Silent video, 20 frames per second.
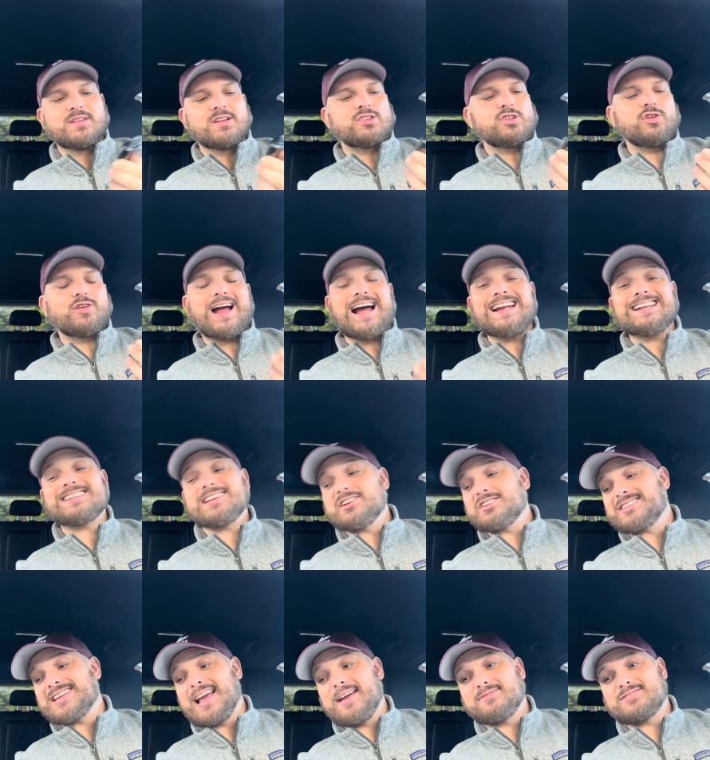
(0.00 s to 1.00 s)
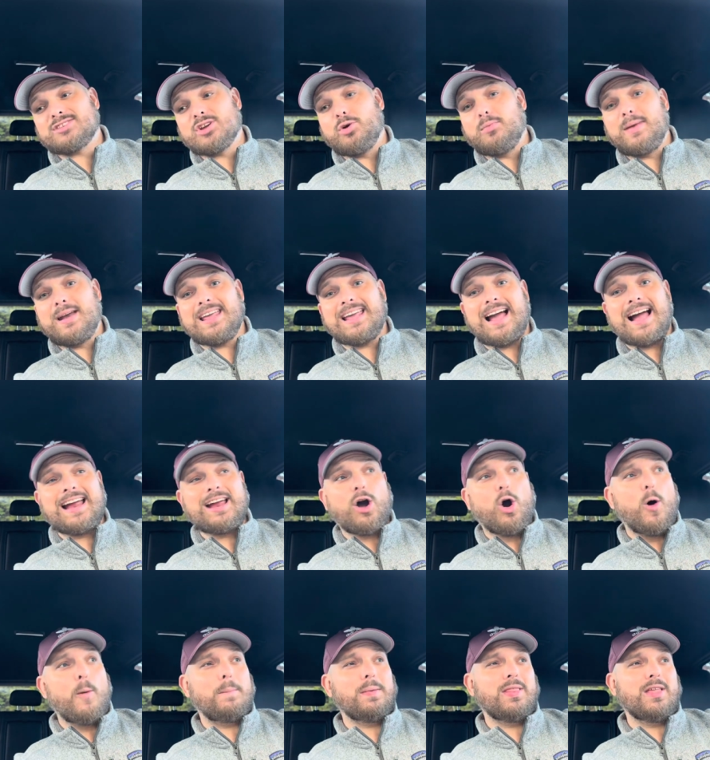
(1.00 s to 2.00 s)
Dude, I seriously have so many. I
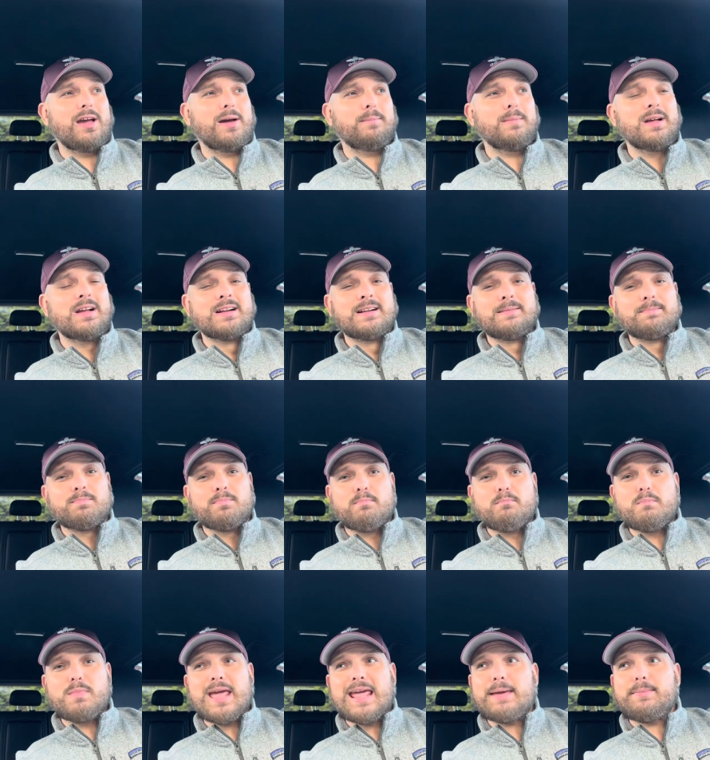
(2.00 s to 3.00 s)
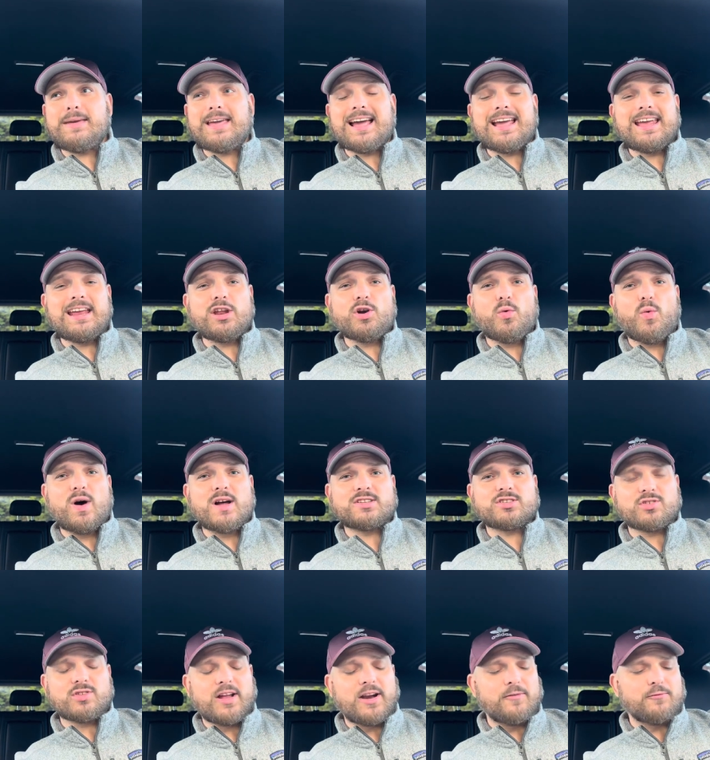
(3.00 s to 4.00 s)
open them. Maybe I hit it
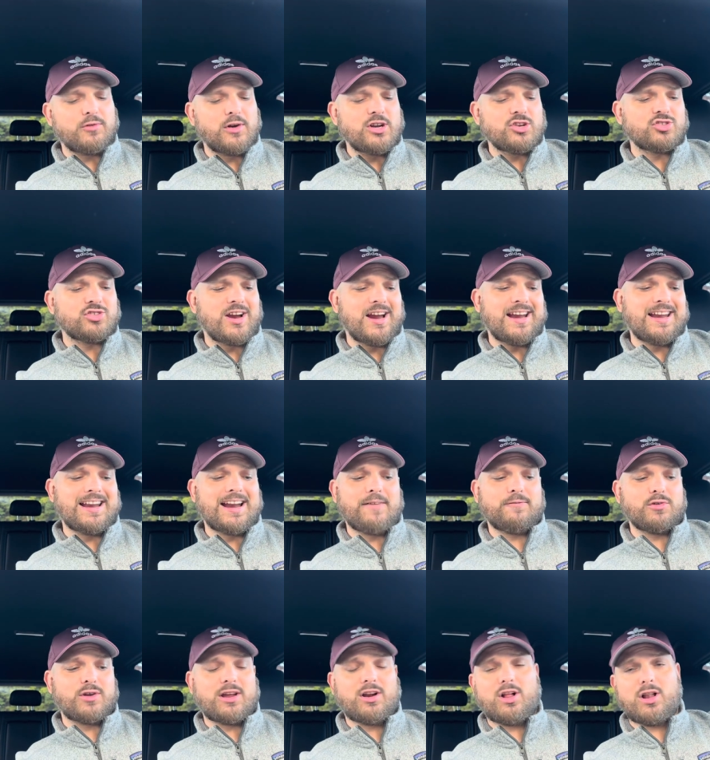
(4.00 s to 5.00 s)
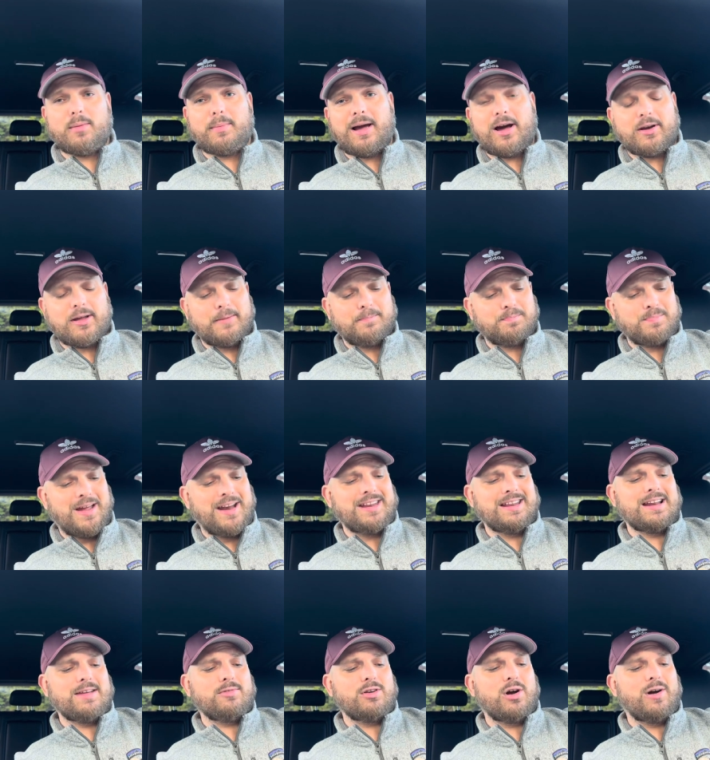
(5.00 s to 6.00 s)
once or let a friend try it and I forget all about it. I
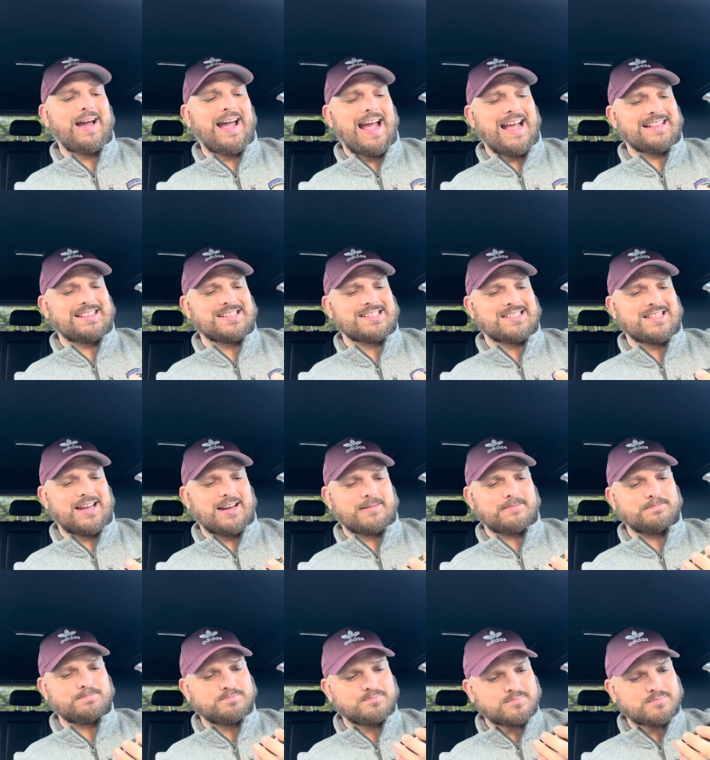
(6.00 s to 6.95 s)
didn't even know I had this thing.